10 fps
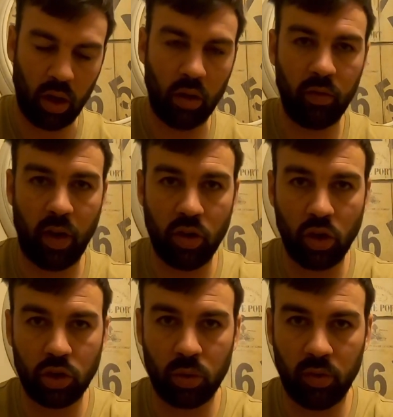very
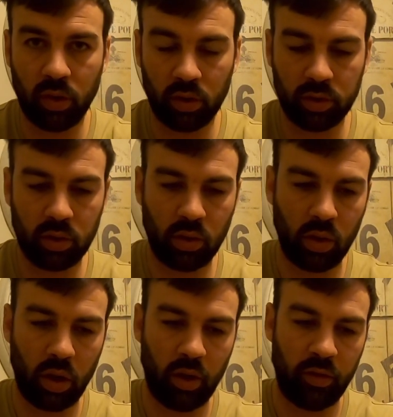good swivels, a
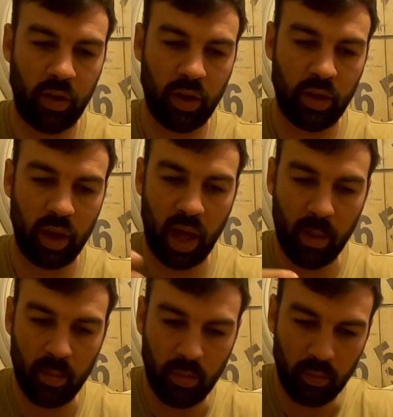lot of faith in
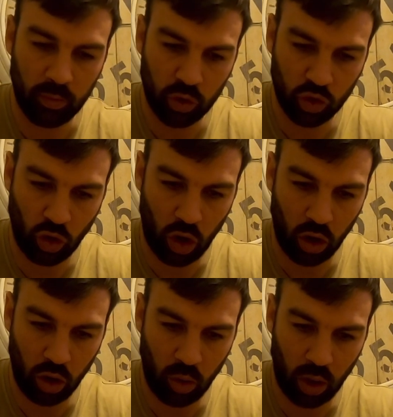them, strong
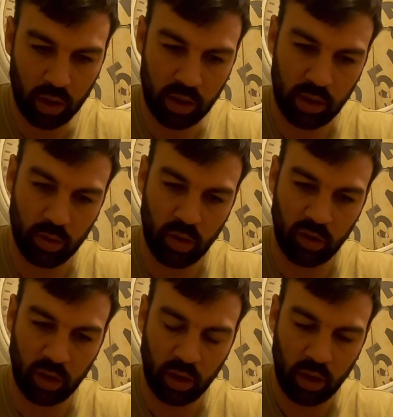quality swivel.